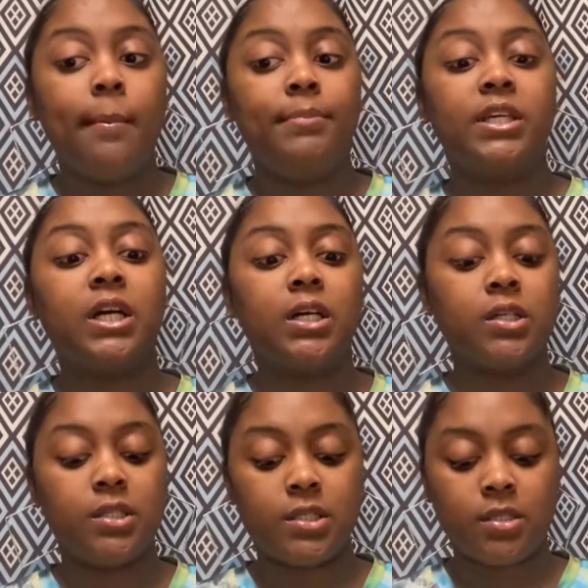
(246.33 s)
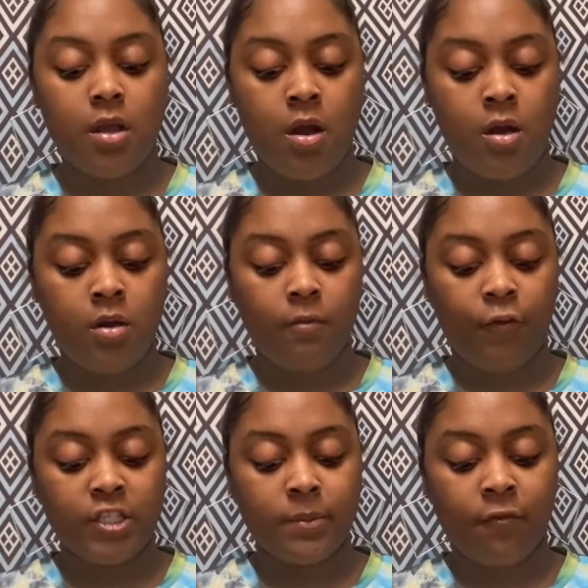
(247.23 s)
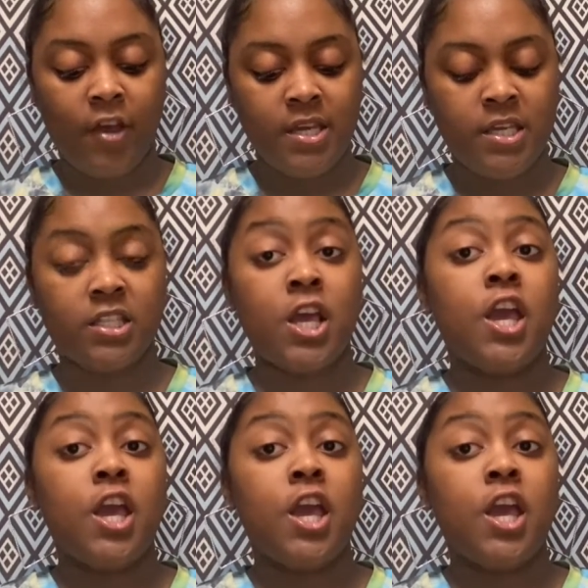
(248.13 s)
Because for the simple fact is,